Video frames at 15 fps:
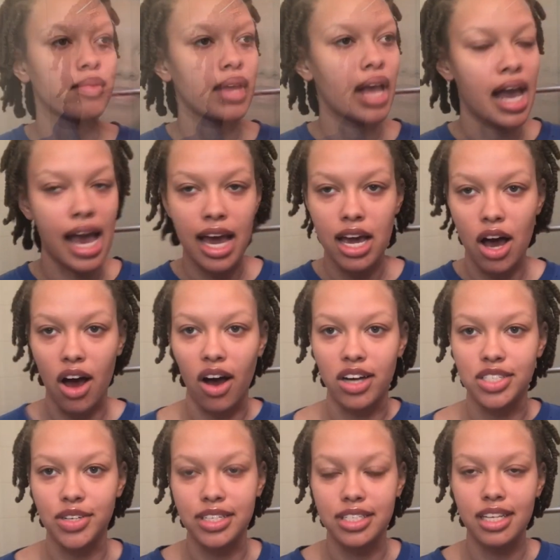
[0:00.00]
Hey y'all, so
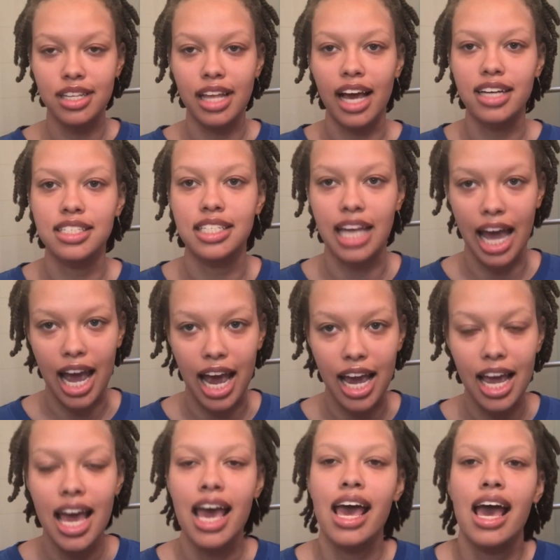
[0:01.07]
it's the next day.
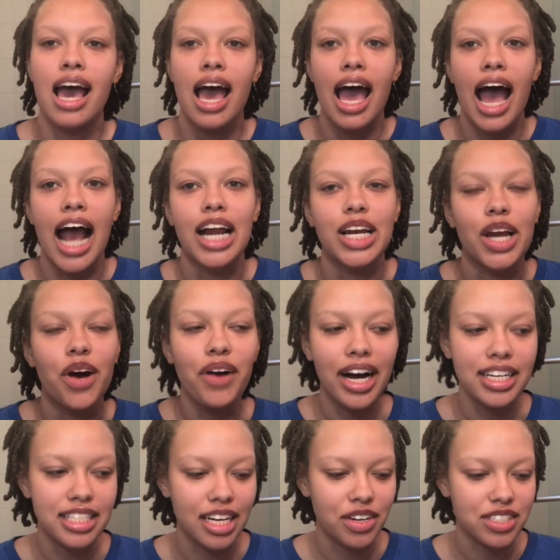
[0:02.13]
I know I
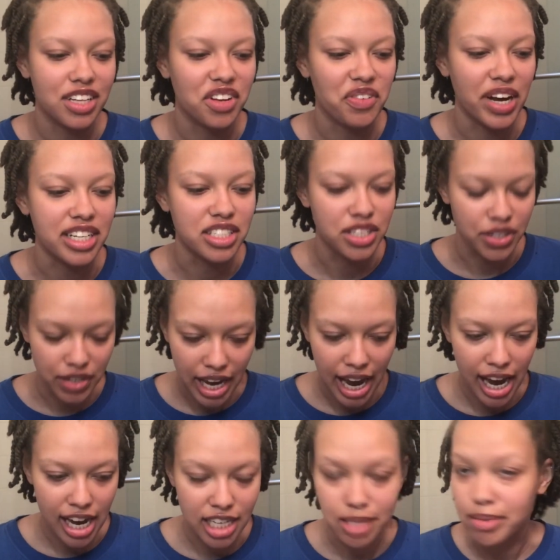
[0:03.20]
said I was gonna wait 2
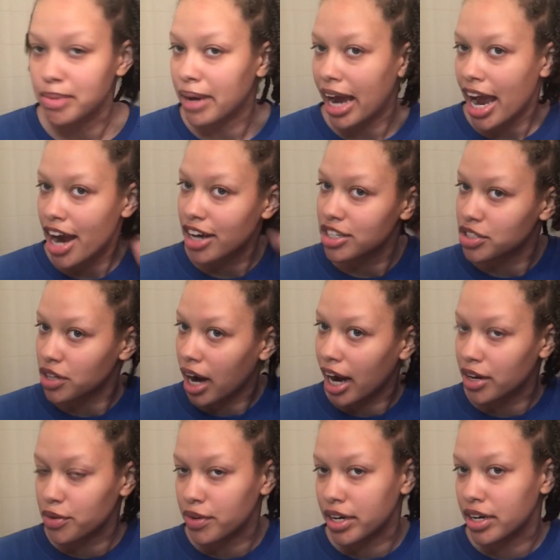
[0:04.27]
days, but my hair dried
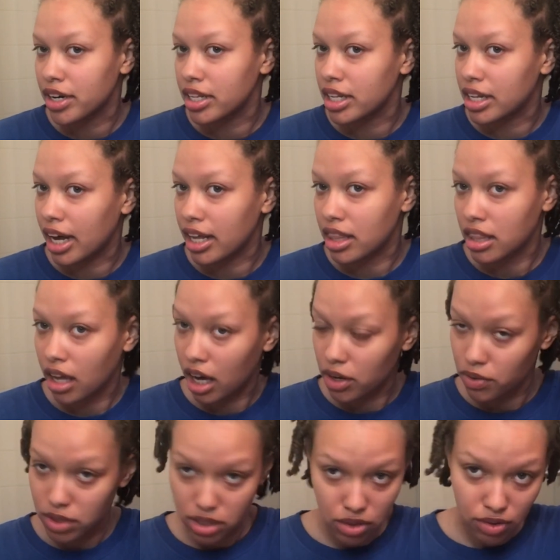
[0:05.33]
quicker than I thought it was
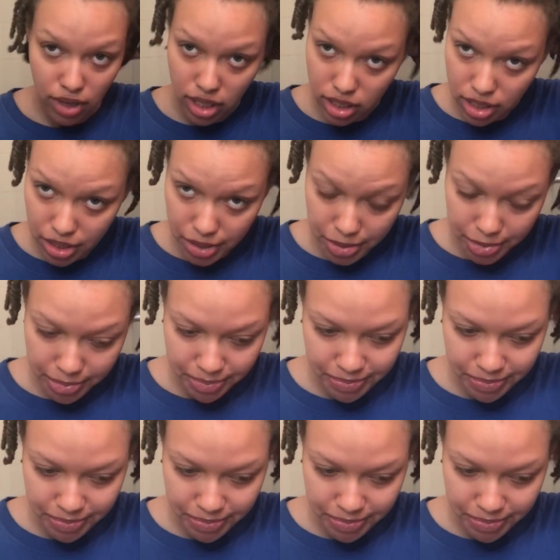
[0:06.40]
going to.